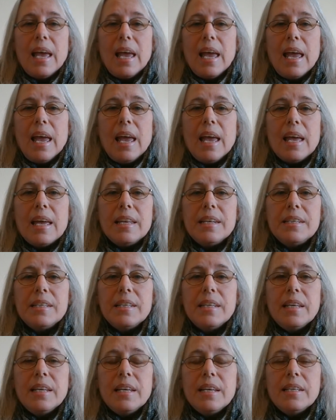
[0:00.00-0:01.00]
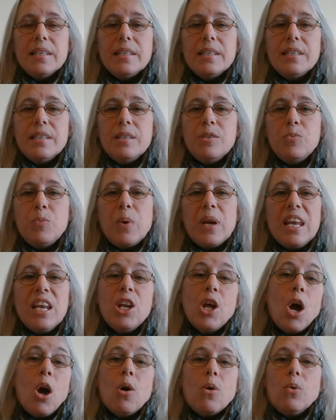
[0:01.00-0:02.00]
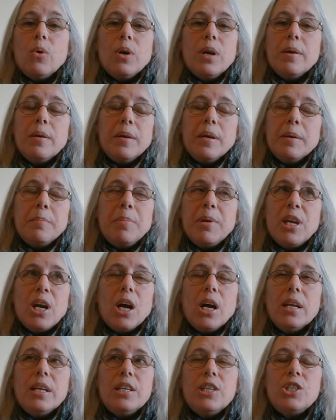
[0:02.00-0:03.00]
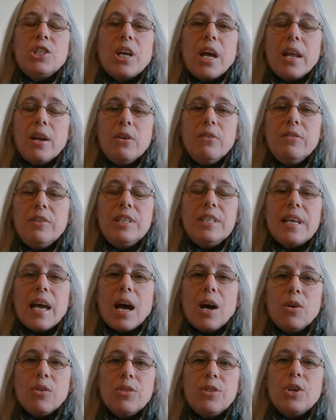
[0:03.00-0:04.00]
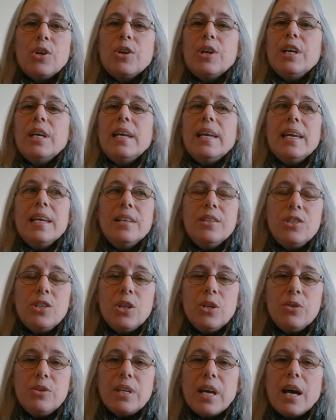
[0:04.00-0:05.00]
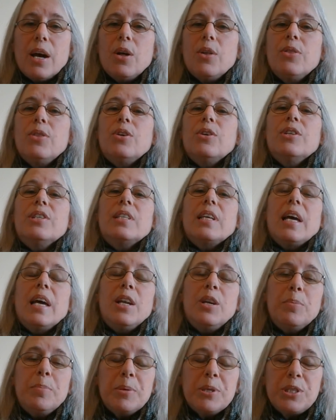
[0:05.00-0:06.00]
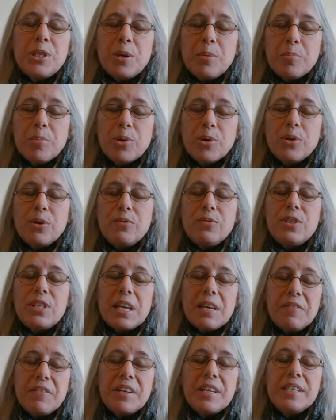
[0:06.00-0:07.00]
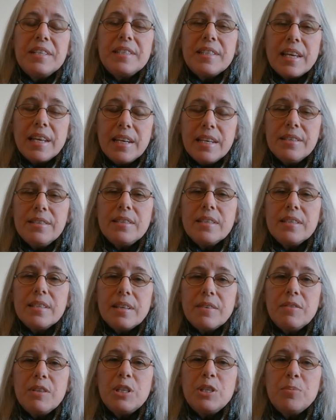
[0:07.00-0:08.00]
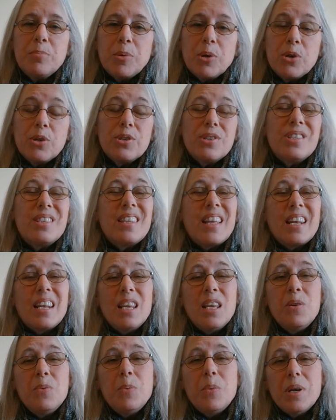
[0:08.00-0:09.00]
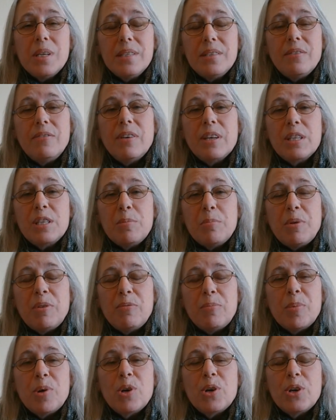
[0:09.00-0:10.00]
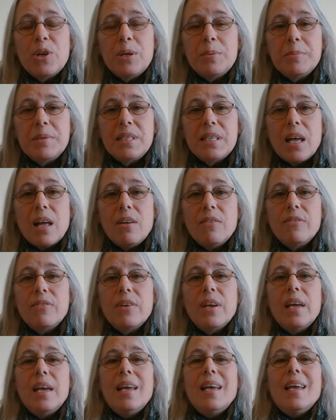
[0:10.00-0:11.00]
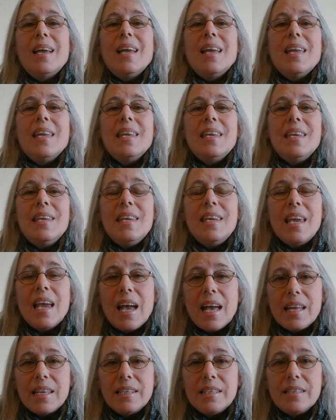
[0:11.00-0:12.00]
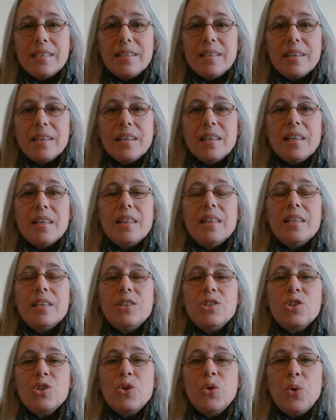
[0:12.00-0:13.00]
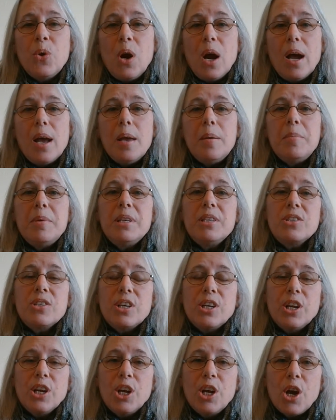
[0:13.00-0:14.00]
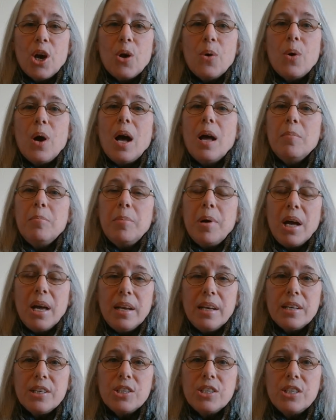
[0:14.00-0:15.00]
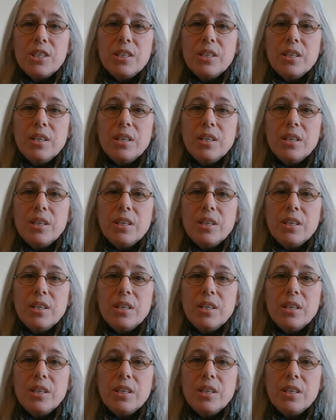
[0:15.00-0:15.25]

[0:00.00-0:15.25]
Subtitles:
And we know, beyond a shadow of a doubt, there is no doubt, there is 100% proof David is innocent of these murders, that he was a victim of murder himself. Yet this crime is going to go unpunished.